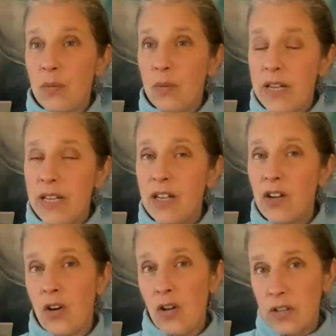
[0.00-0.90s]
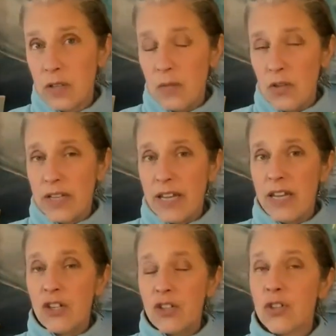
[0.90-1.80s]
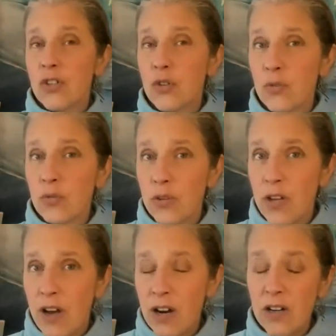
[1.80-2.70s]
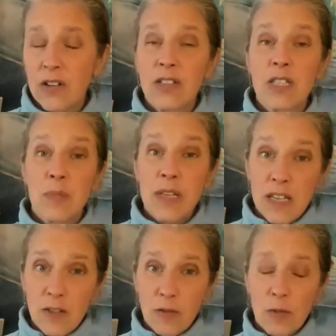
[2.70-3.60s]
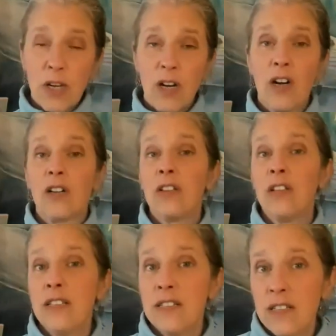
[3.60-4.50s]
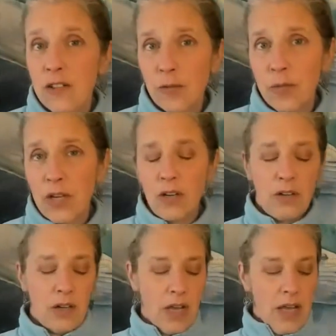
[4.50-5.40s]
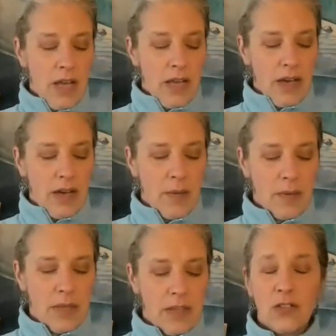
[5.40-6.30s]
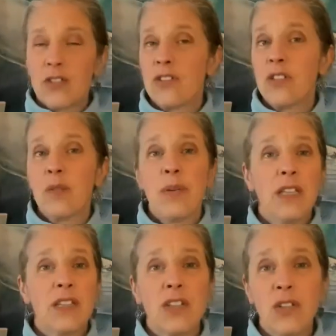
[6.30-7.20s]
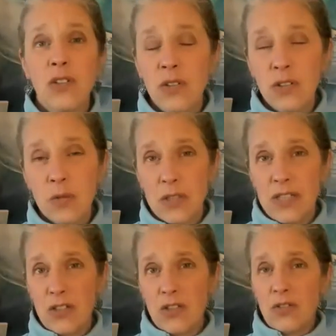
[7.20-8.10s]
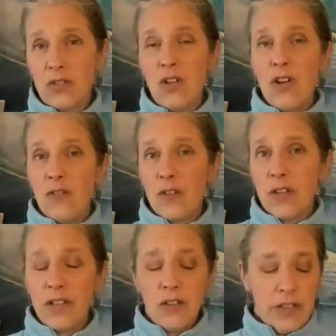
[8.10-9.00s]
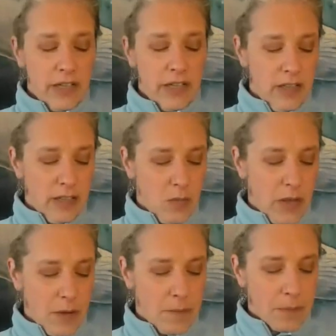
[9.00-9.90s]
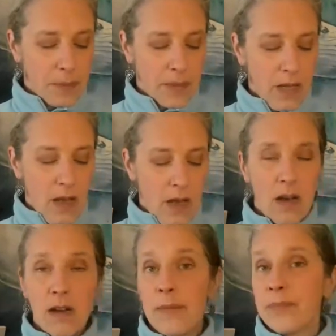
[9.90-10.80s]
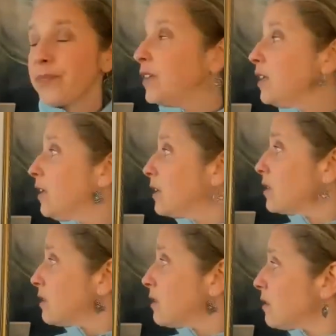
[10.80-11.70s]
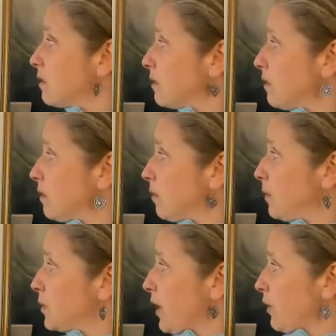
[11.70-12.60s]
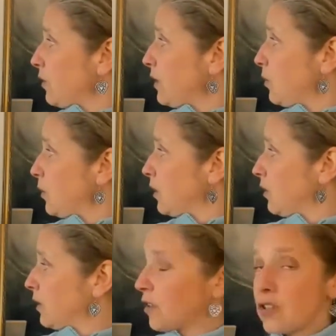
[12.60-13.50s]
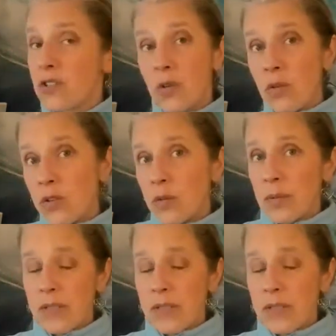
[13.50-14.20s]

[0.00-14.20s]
bringing all communication through the heart, speaking from the heart, listening from the heart, there's going to be this huge potential for healing in this month. Next chakra, we're going to look at the solar